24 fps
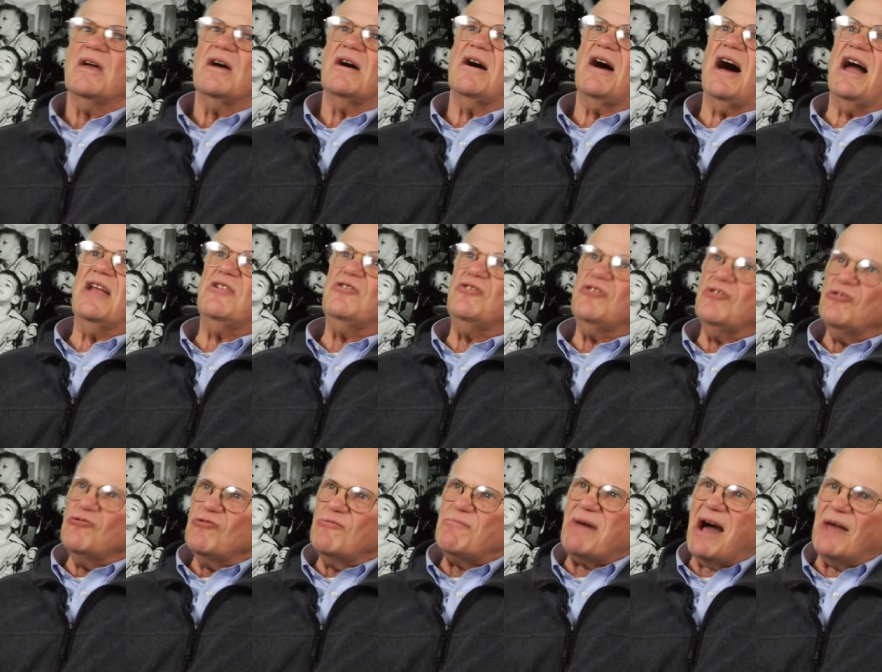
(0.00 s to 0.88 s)
I
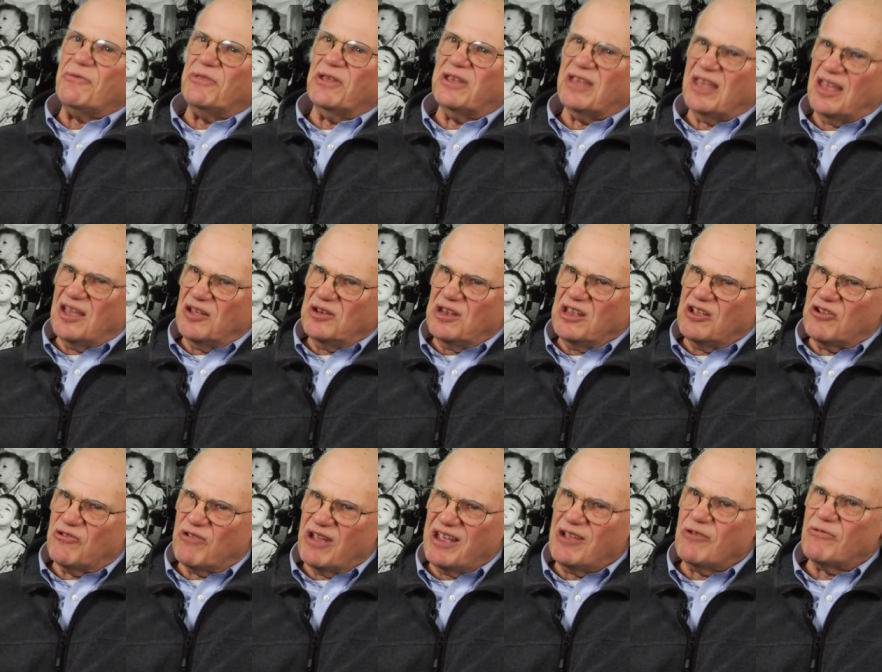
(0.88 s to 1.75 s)
knew about the Kennedy
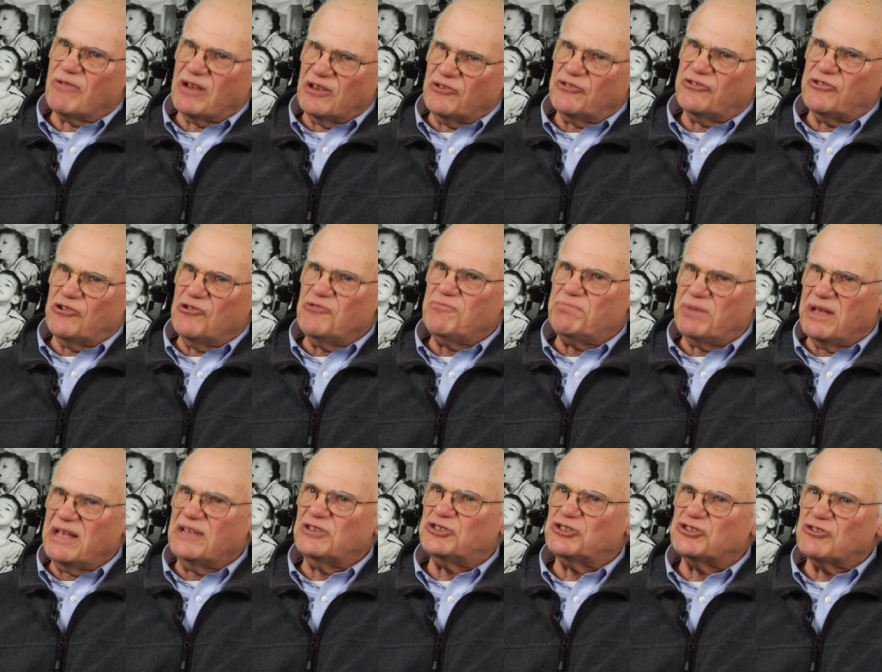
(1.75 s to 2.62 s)
Krieger Institute
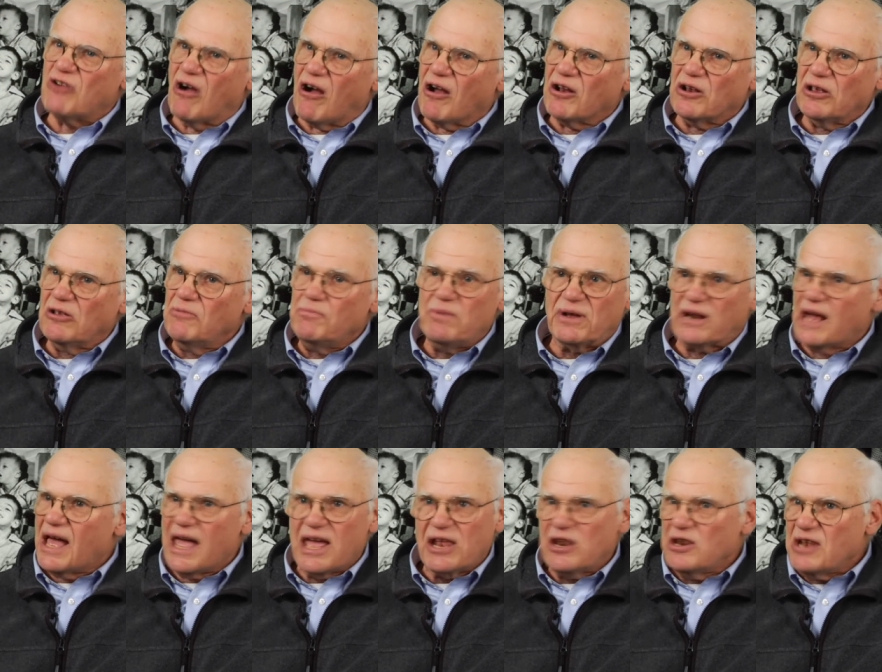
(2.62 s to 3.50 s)
being started, but
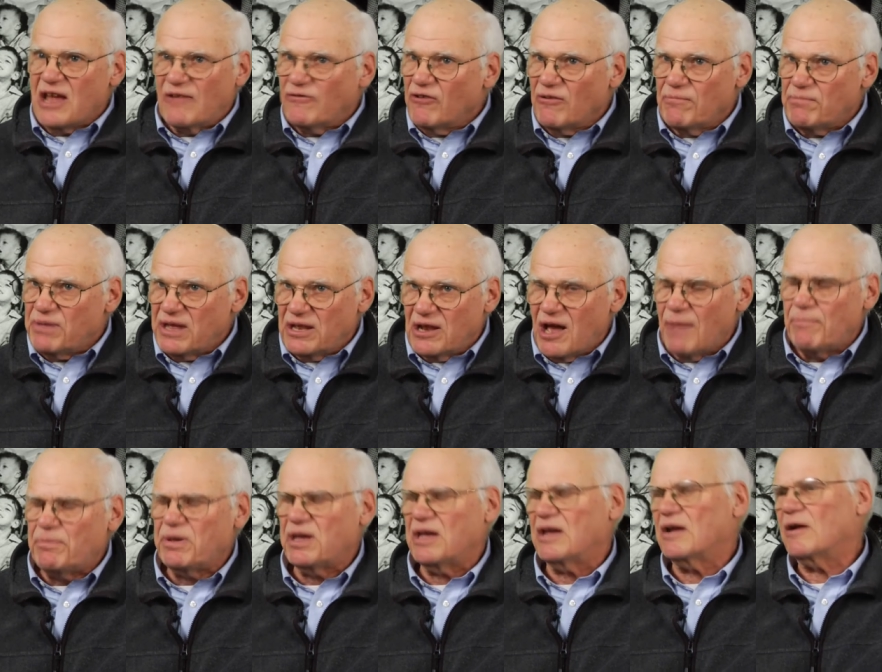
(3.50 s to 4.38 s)
I had never been
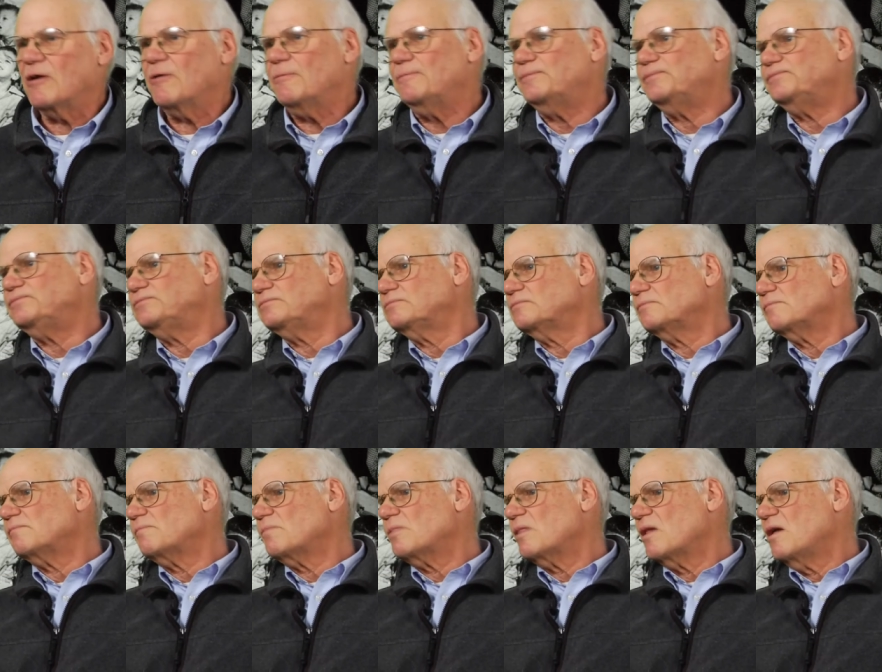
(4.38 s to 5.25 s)
up here.
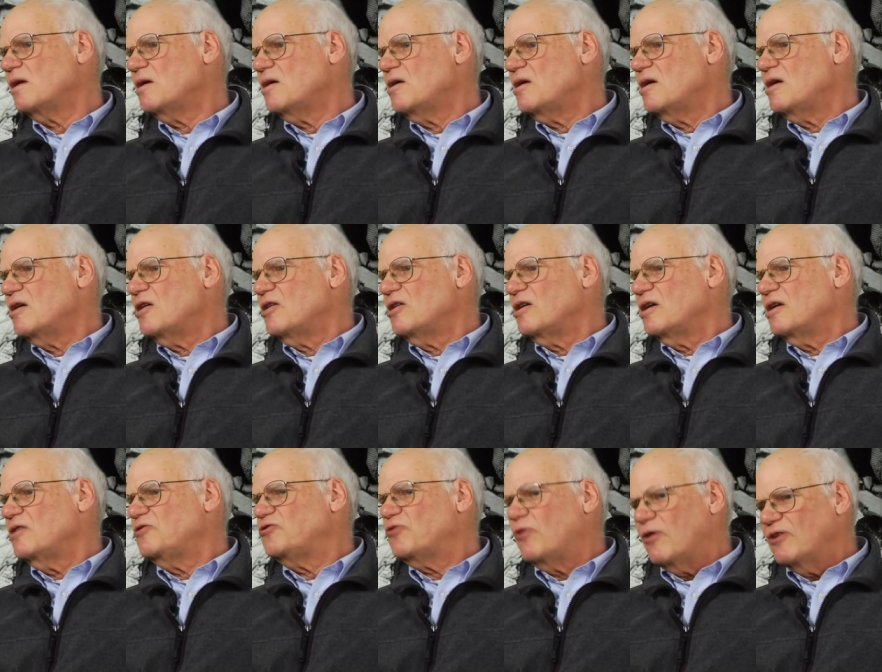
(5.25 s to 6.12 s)

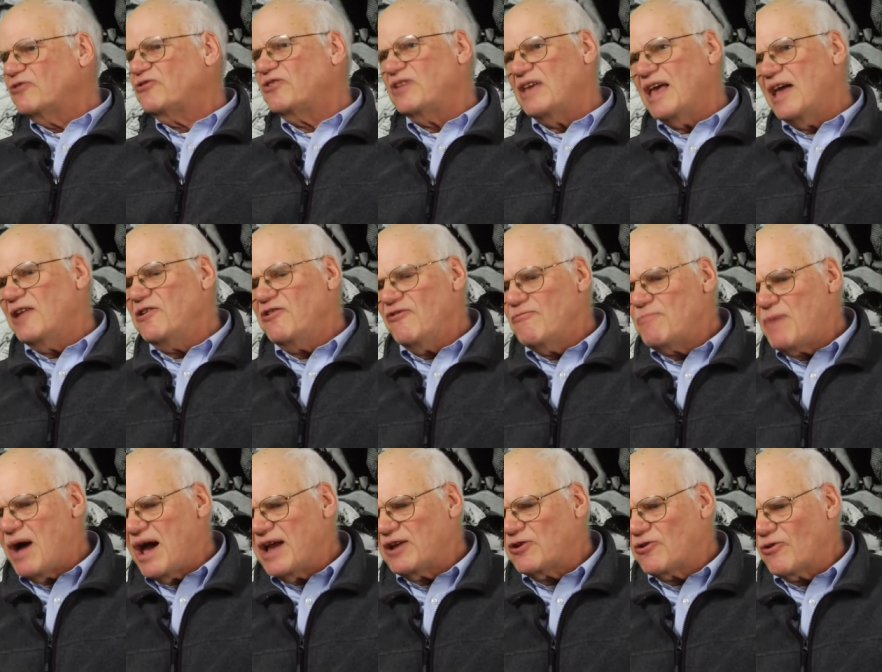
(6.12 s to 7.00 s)
Towards the end of
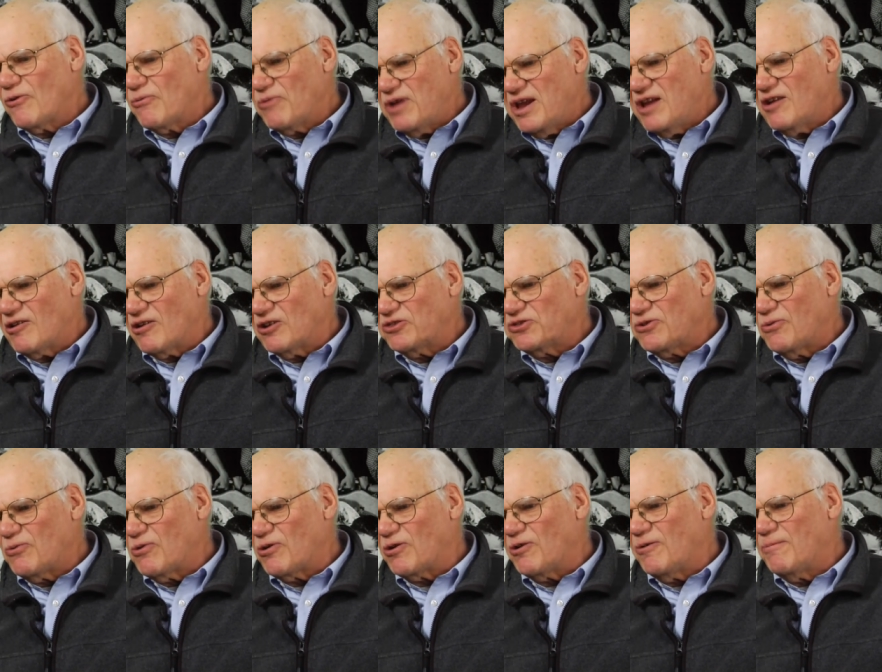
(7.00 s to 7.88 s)
my career at
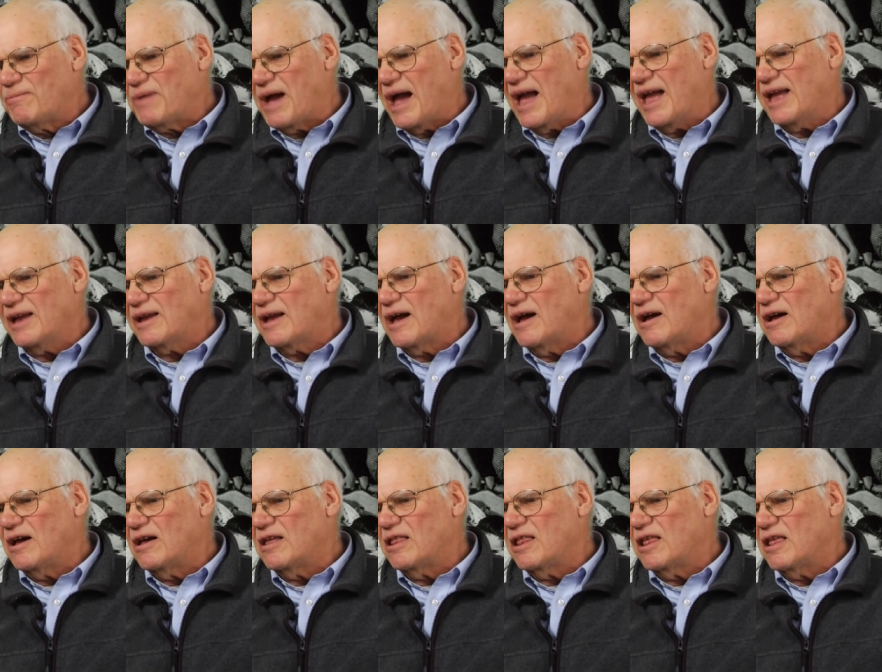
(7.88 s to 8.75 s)
the World Bank,
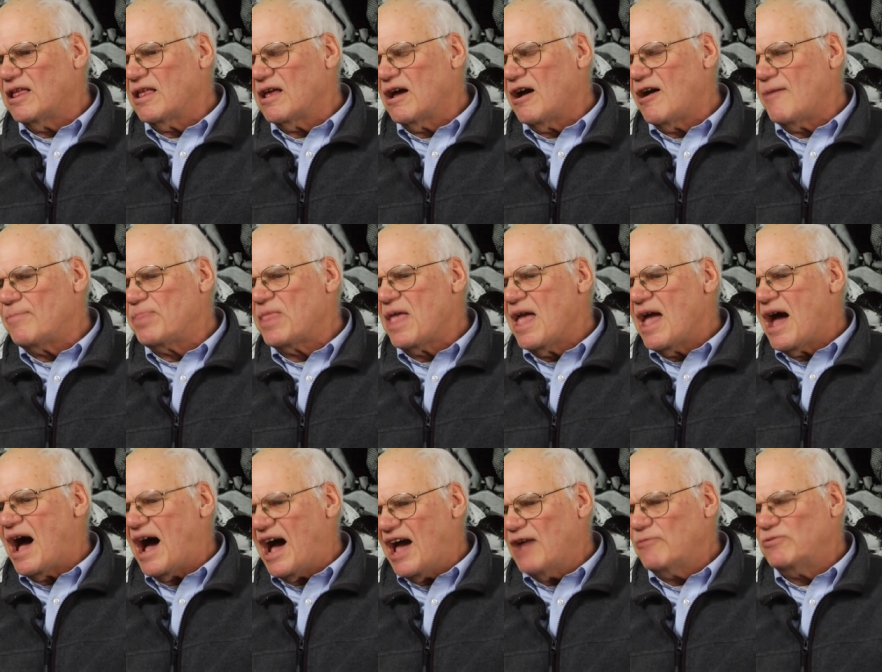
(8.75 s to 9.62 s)
uh, um,
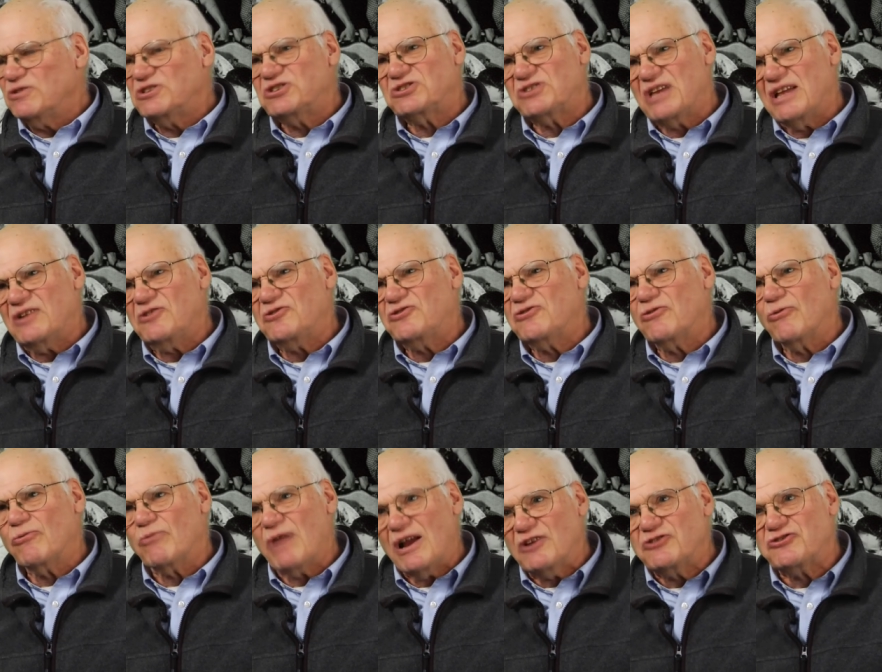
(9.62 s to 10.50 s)
I was sent to
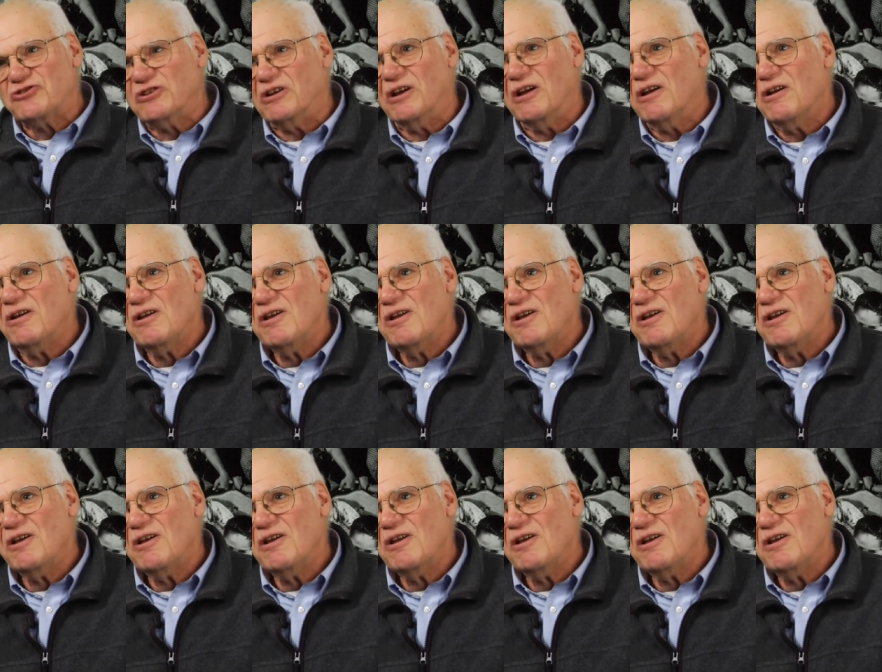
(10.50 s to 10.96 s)
Russia.